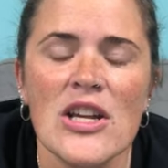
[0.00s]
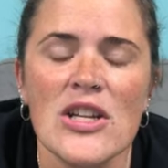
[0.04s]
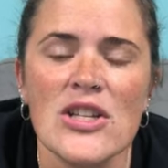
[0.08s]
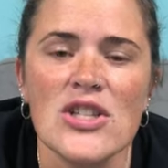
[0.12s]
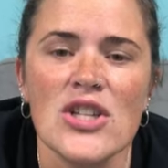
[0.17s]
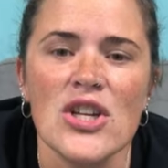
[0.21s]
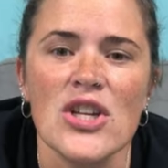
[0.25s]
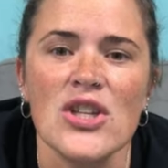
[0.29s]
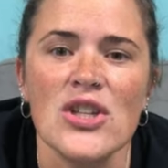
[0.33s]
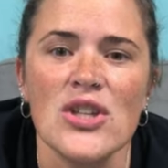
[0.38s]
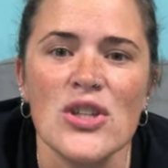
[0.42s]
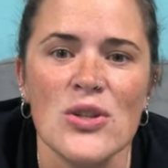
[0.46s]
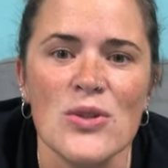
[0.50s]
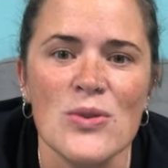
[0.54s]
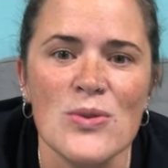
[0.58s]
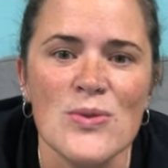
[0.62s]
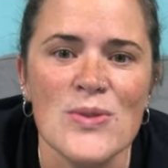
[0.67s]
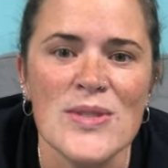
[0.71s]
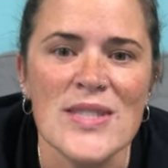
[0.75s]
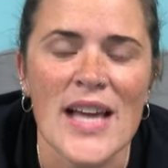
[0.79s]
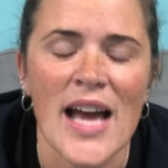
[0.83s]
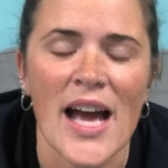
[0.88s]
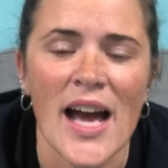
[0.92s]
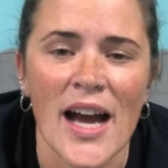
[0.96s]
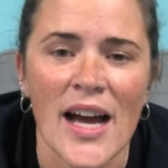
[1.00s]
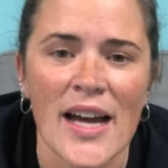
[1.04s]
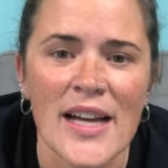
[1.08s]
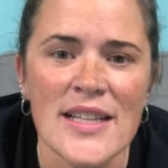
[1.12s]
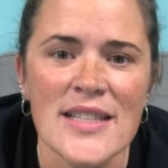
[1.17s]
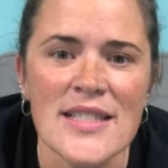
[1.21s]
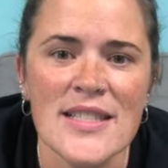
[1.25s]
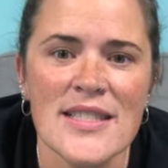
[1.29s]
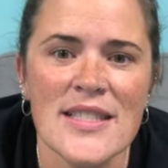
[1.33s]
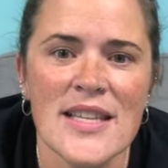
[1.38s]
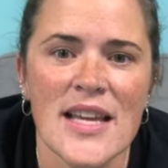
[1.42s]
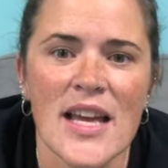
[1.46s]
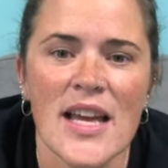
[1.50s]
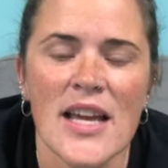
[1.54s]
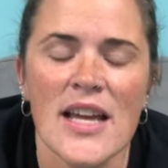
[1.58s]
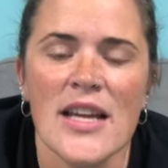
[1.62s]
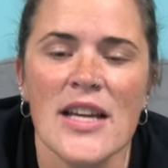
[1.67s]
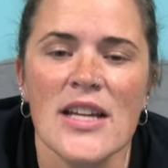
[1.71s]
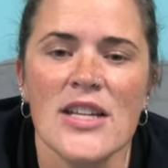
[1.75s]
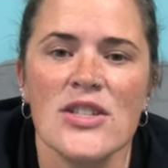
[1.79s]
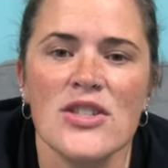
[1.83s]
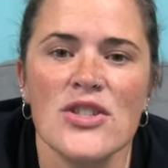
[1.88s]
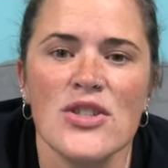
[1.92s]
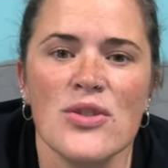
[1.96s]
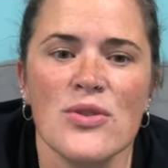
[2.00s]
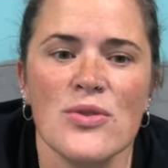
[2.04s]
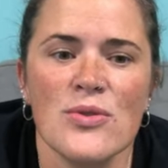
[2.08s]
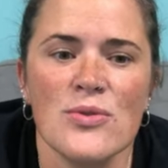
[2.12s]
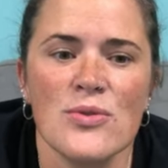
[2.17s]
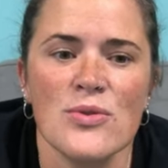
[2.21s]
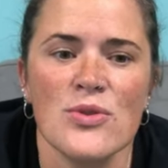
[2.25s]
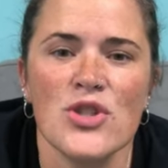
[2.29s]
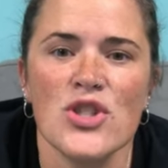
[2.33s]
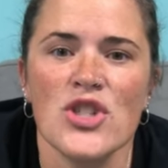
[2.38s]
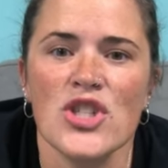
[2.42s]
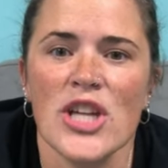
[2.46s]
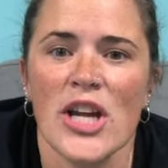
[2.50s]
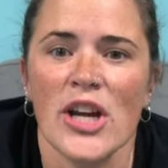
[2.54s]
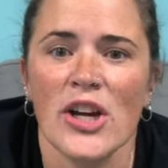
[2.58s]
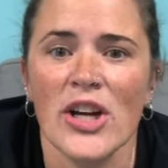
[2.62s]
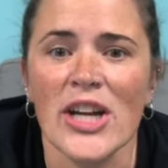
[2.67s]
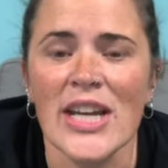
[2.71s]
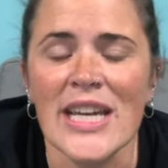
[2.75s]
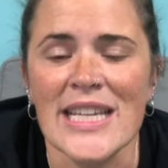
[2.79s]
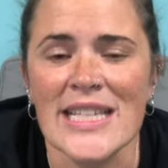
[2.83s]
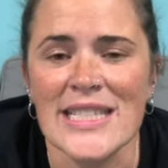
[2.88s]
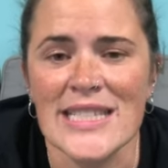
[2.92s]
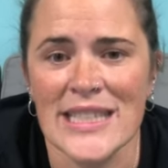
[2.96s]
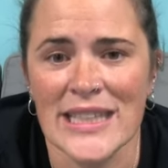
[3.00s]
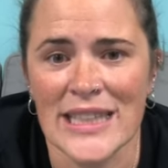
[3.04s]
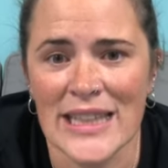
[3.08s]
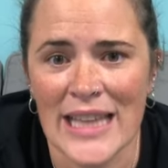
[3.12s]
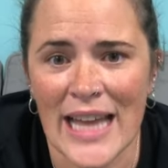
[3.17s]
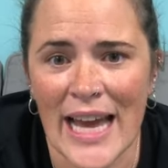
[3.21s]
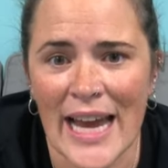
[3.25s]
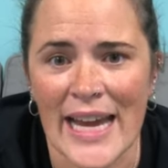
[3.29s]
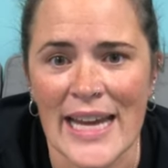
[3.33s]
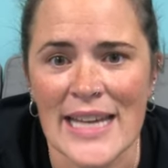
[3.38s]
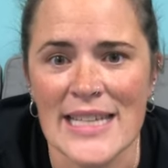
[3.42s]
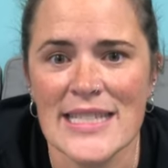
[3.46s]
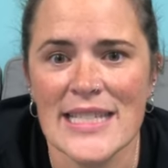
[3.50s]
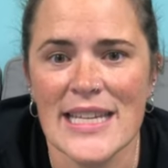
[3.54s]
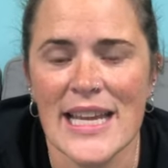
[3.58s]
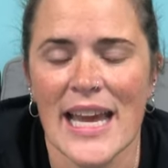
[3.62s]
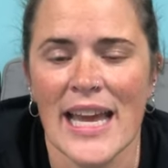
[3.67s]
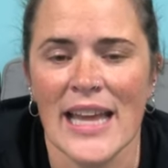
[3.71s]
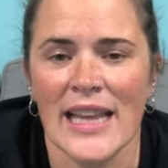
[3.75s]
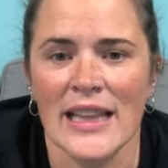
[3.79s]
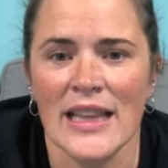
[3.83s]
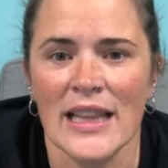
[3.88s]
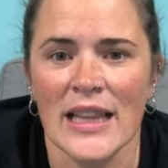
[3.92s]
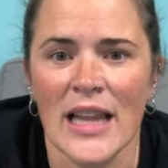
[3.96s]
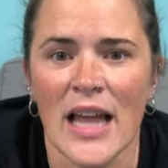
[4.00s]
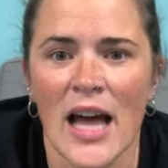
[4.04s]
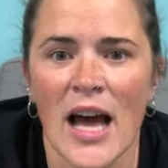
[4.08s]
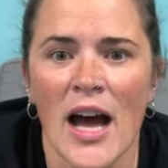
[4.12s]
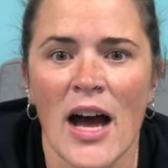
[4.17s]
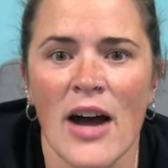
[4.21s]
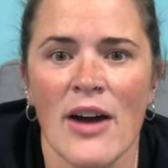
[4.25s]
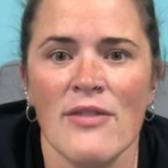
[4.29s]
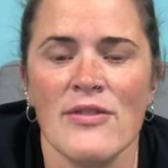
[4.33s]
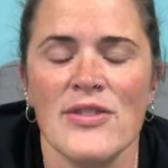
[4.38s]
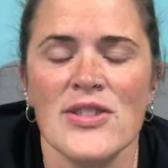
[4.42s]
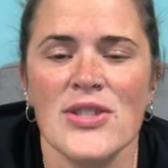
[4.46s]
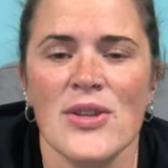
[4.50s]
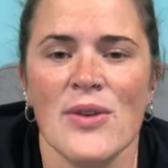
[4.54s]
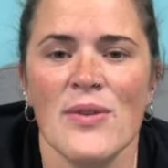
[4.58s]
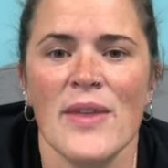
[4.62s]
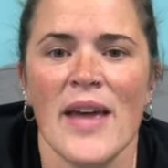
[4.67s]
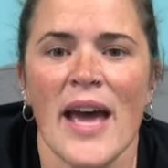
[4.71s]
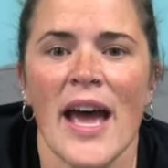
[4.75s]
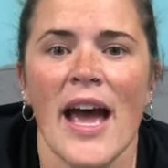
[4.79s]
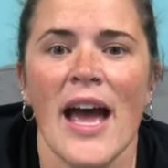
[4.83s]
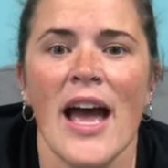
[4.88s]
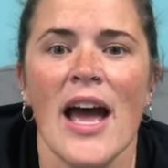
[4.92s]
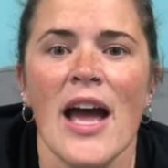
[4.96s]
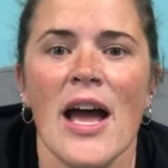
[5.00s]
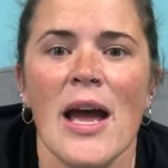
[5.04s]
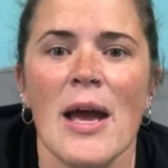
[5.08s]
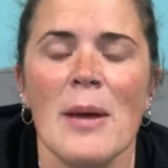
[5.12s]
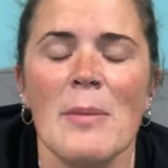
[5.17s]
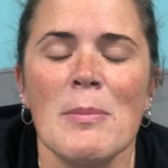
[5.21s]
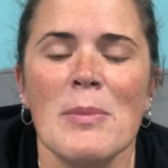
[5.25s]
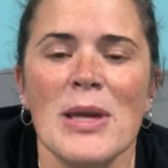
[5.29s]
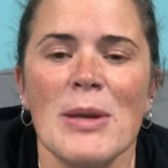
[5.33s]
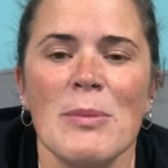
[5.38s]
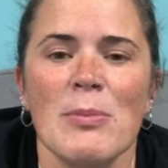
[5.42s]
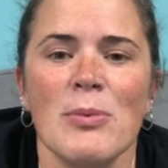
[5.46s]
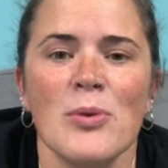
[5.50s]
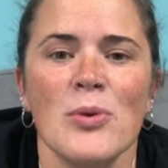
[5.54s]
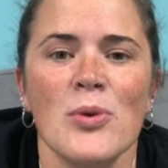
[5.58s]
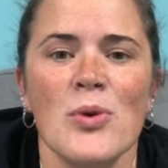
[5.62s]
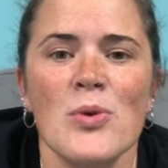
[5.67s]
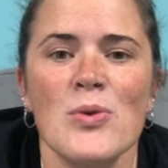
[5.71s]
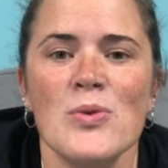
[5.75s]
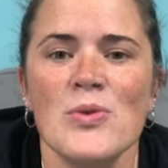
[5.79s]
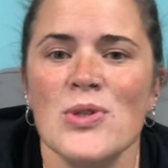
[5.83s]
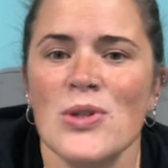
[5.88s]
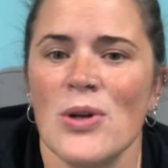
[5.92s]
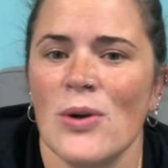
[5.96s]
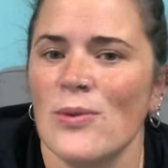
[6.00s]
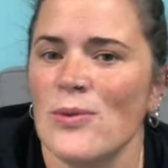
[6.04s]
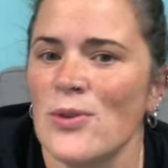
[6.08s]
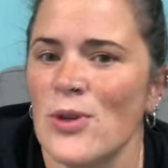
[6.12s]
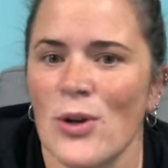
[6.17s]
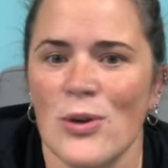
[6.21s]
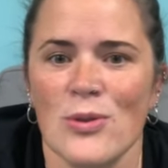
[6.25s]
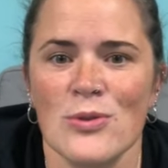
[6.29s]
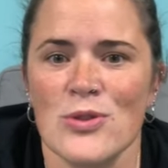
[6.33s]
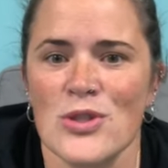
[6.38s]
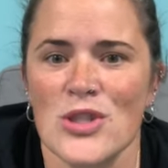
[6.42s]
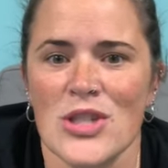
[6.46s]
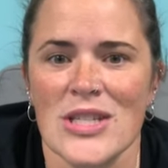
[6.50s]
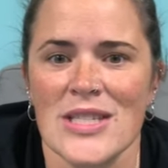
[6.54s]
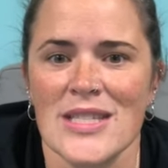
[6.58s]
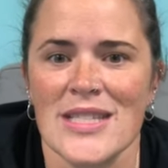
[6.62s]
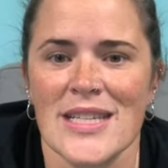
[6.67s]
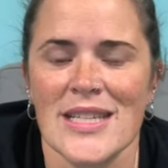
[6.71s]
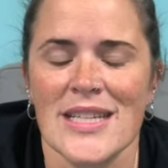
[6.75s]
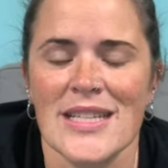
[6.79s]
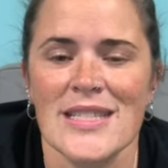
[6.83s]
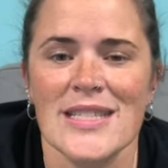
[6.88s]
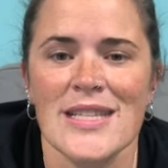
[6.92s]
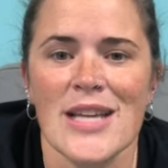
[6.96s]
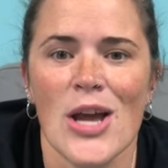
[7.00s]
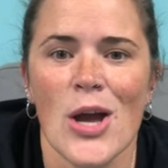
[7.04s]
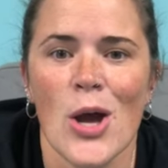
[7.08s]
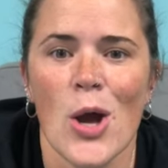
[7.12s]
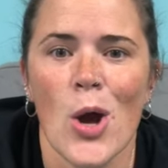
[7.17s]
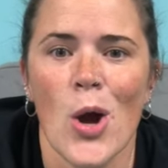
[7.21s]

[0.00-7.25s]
to use us to share his light and love so that people who don't know jesus